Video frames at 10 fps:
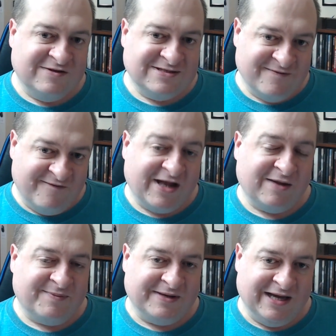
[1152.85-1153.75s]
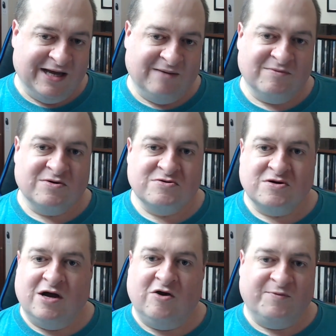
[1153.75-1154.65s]
develop a game,
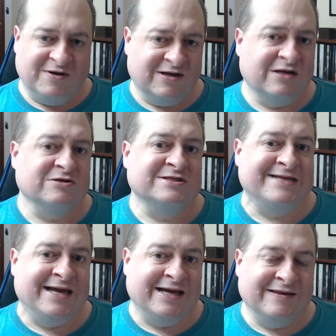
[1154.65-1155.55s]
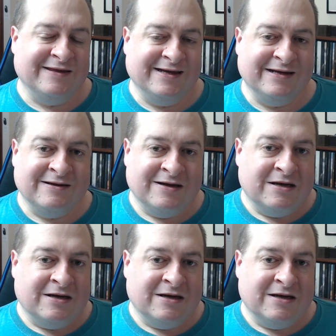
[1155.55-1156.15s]
I hope you can understand that,